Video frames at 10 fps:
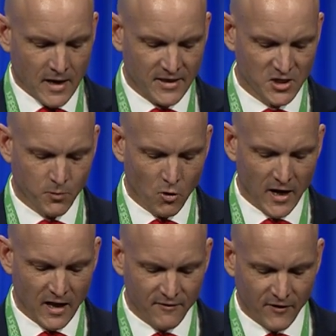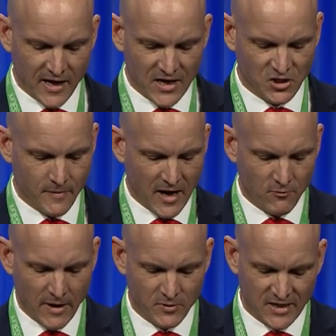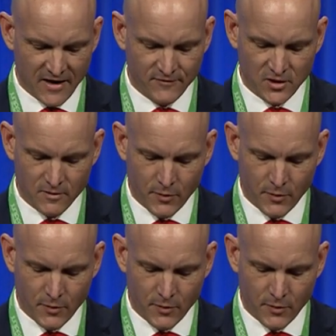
At this point, I'll invite each command representative to the